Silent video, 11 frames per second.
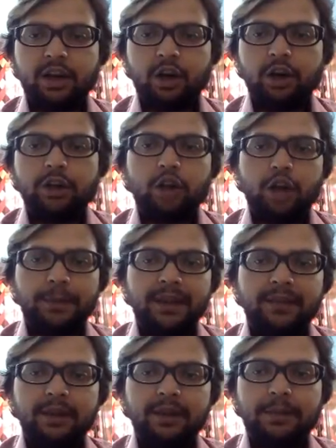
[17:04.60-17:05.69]
or top
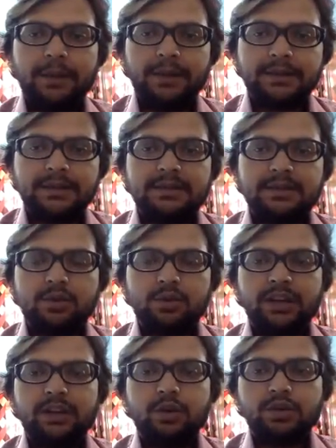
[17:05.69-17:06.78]
level persons
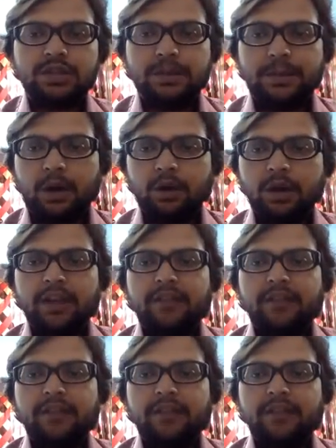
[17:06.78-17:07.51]
only knows about